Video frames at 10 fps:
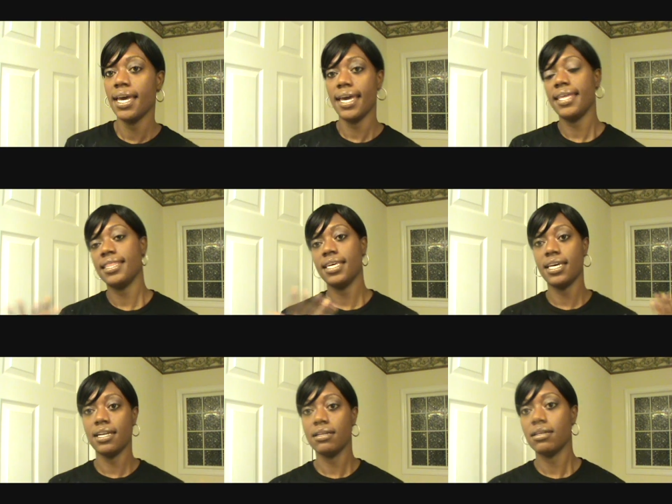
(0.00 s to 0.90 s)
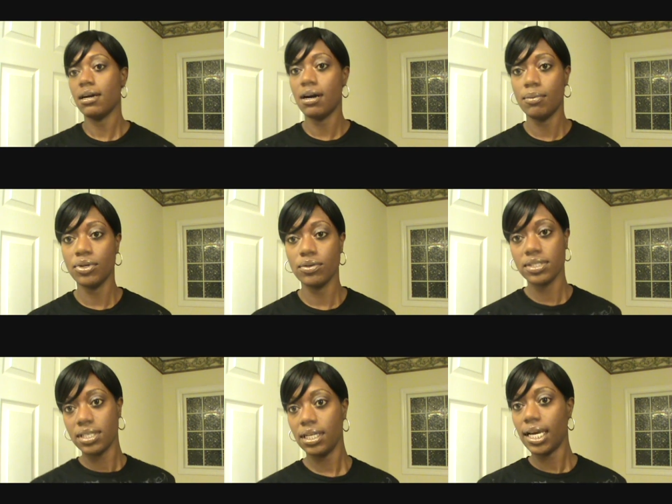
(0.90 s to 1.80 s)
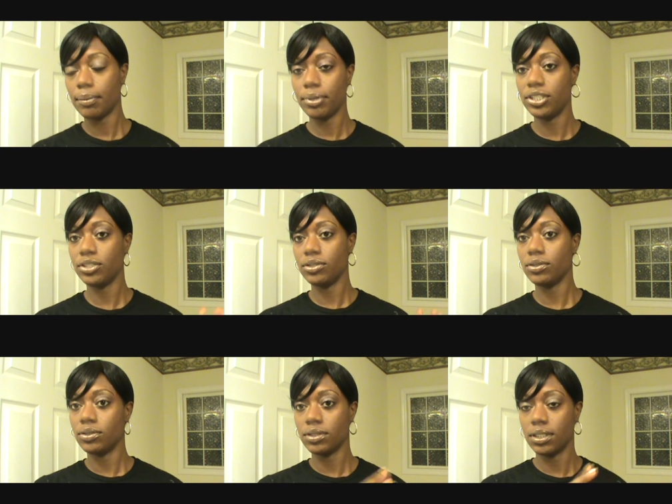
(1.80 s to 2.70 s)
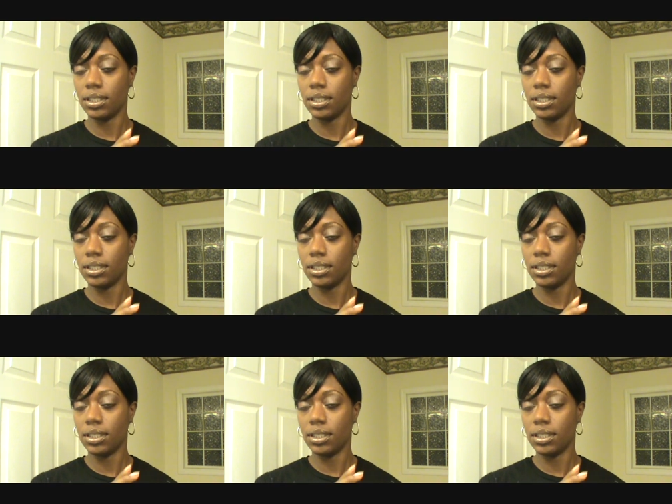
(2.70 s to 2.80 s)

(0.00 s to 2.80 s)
and then you'll see like pictures